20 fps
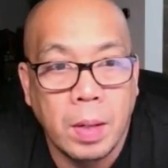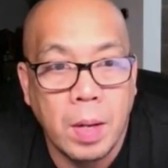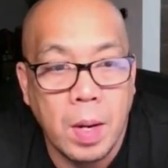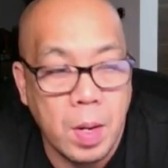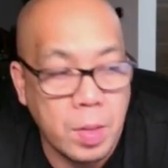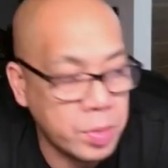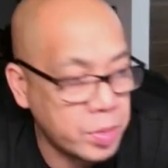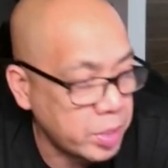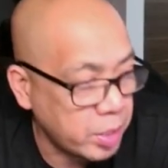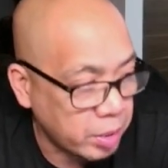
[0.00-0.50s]

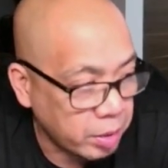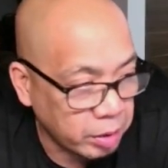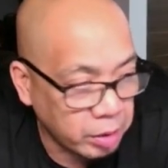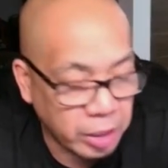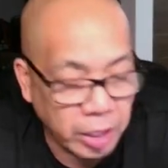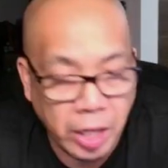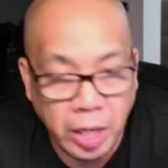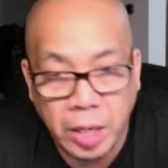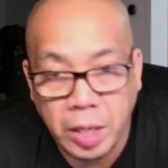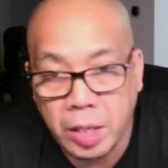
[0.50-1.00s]
started
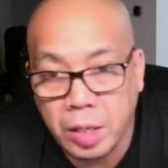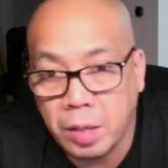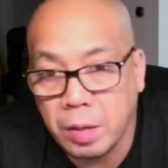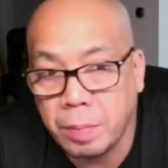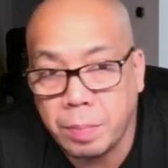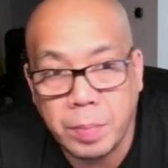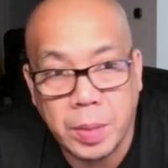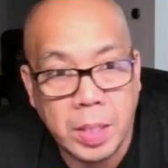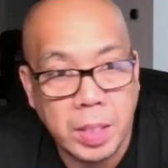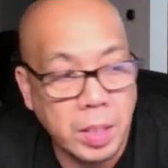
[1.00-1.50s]
licking it
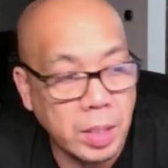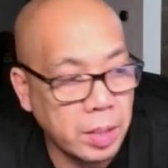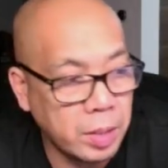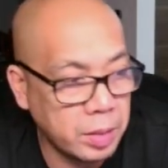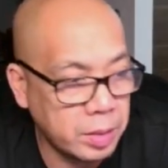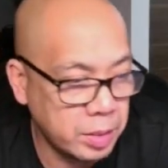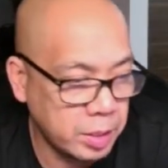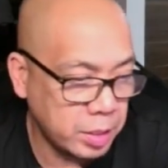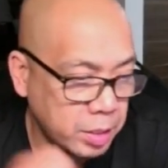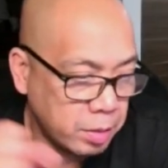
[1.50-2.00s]
up,
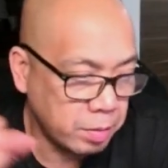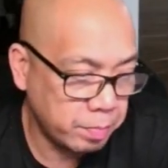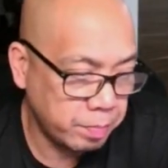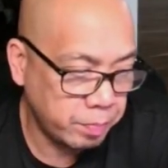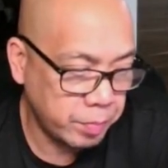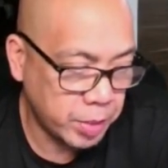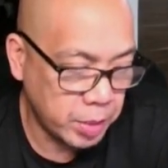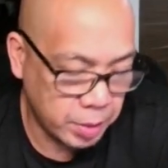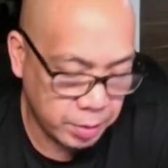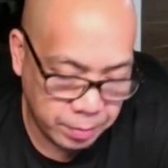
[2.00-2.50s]
eating, you
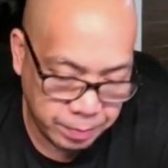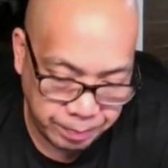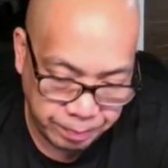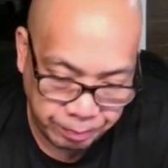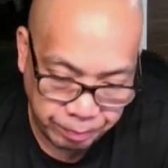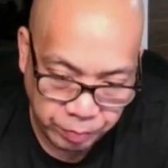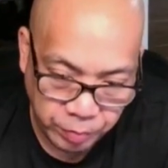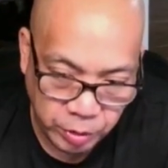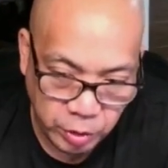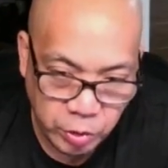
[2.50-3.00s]
know,
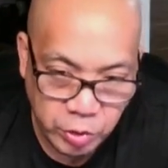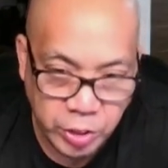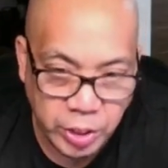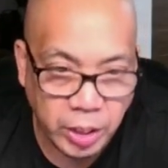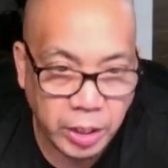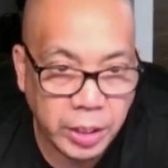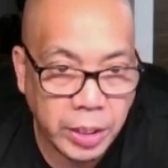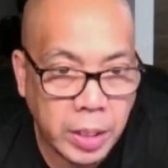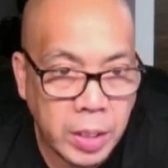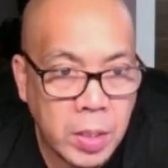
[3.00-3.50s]
the
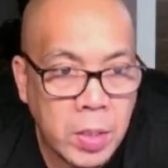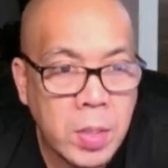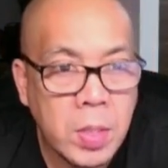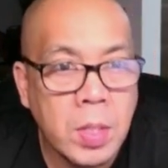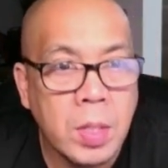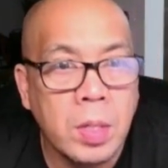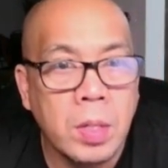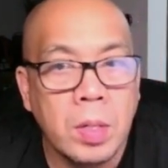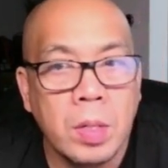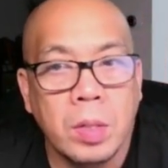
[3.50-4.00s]
jelly,
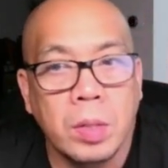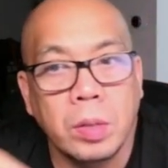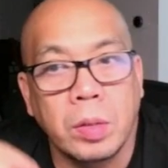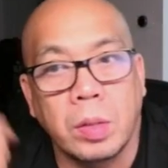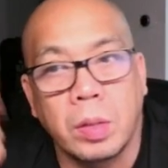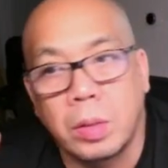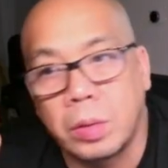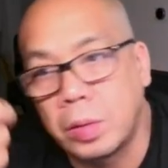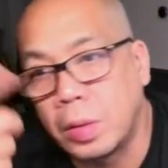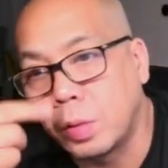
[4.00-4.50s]

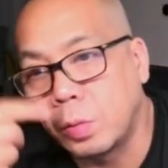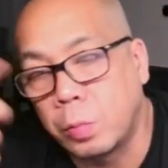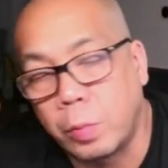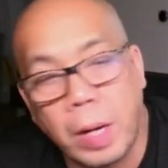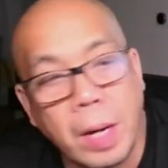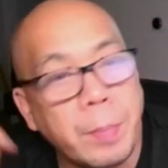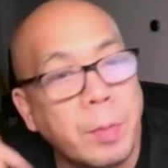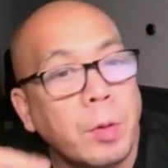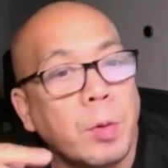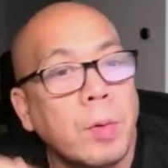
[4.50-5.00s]
the
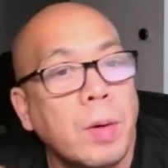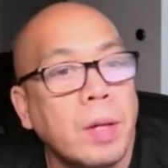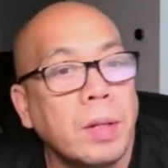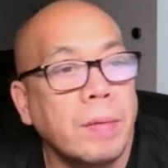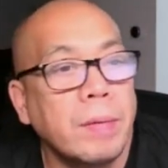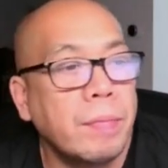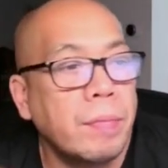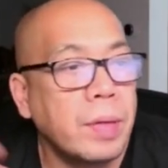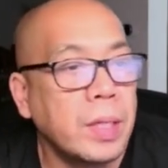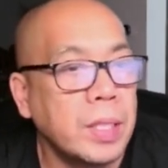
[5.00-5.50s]
wrapper around
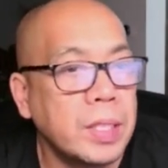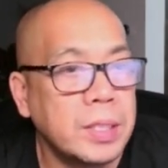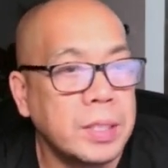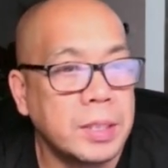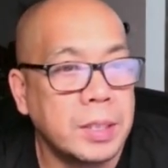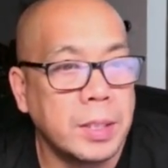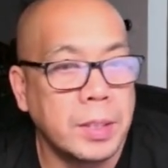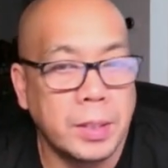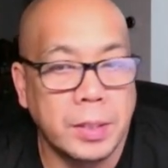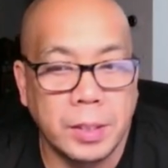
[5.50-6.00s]
the
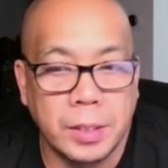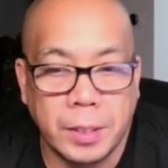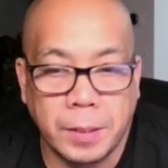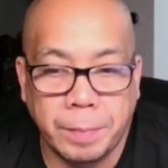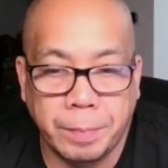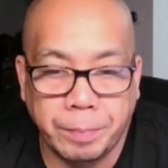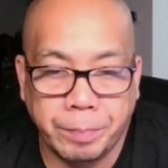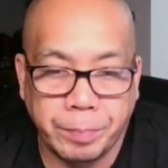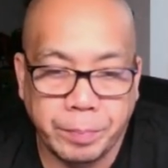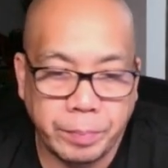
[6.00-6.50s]
face, and
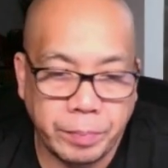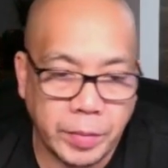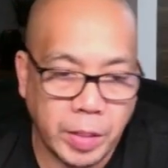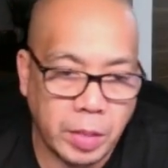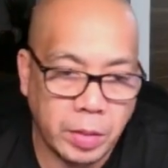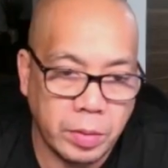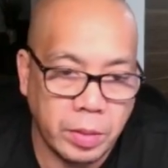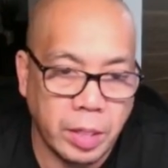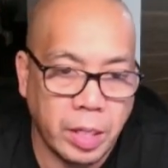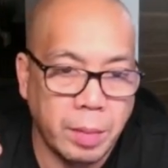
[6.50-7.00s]

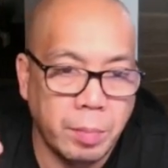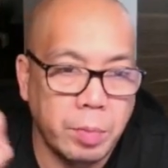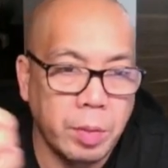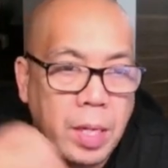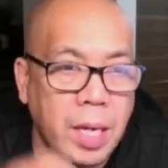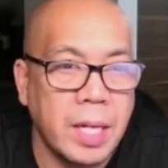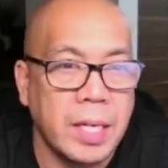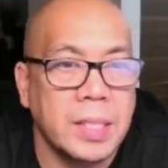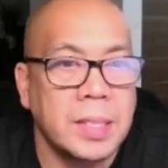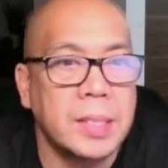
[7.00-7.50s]
the
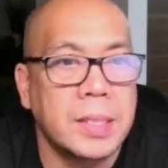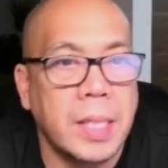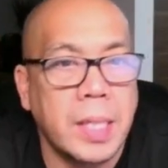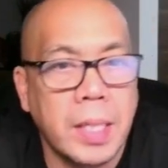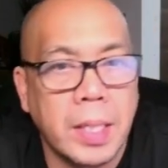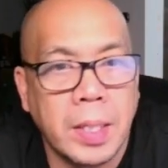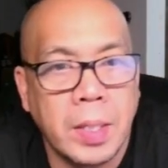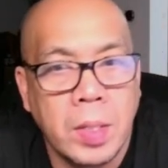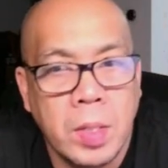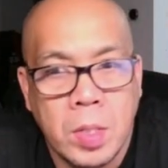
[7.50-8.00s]
embryonic
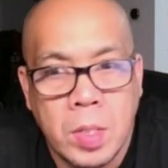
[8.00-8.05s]
sac.